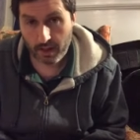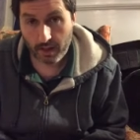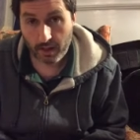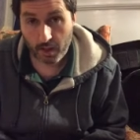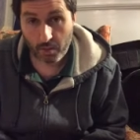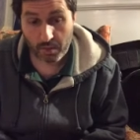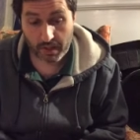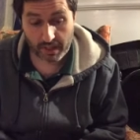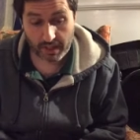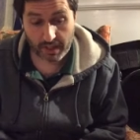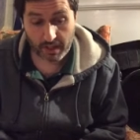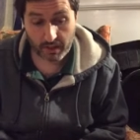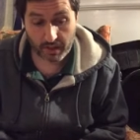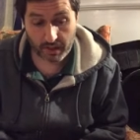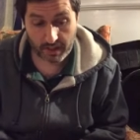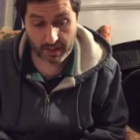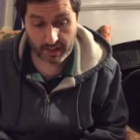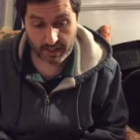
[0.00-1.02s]
Nobody
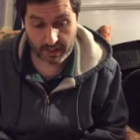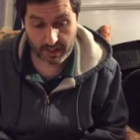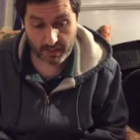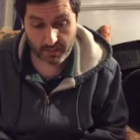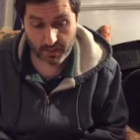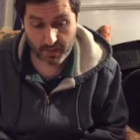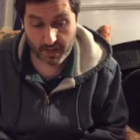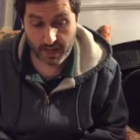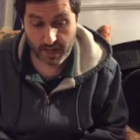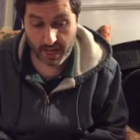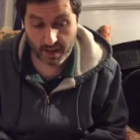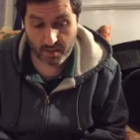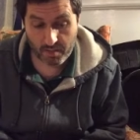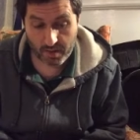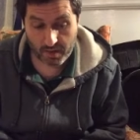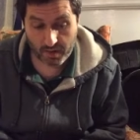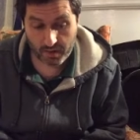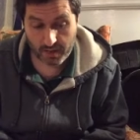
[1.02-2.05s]
noticed except for
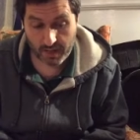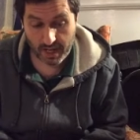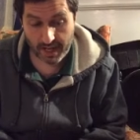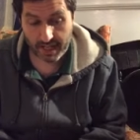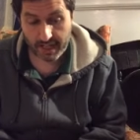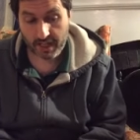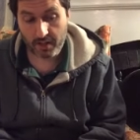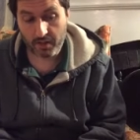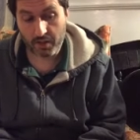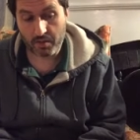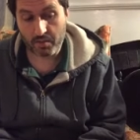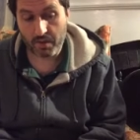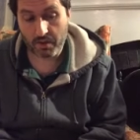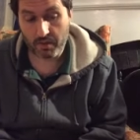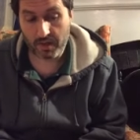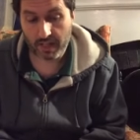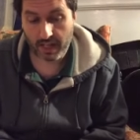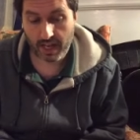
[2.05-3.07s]
Deb, who diagnosed
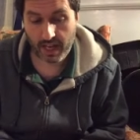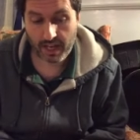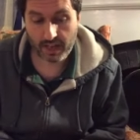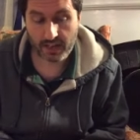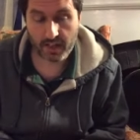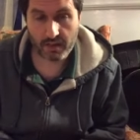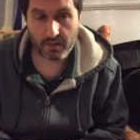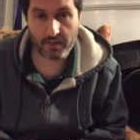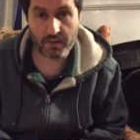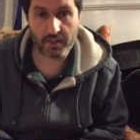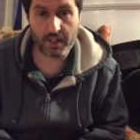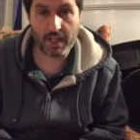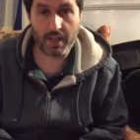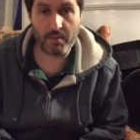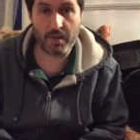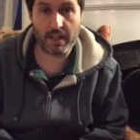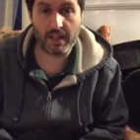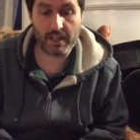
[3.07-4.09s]
me with a case of
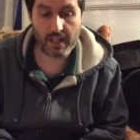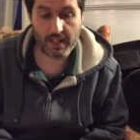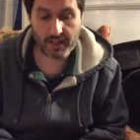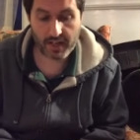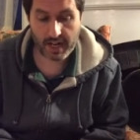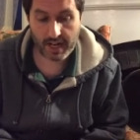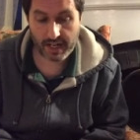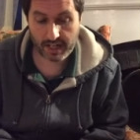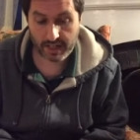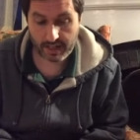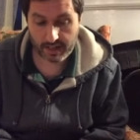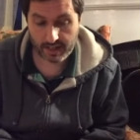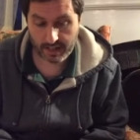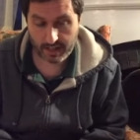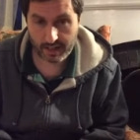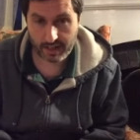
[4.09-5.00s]
skipping lunchitis.